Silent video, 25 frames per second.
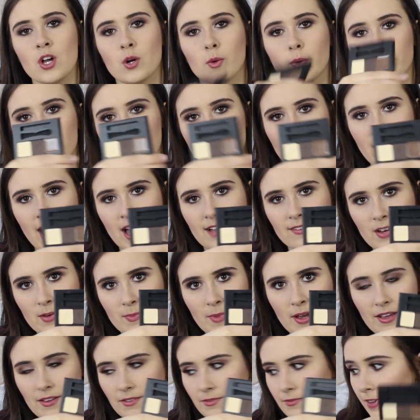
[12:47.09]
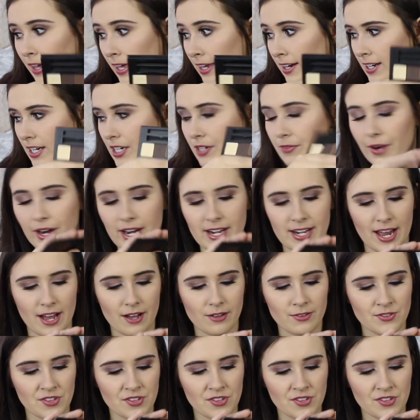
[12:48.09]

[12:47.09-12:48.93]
which I have on my vanity right now.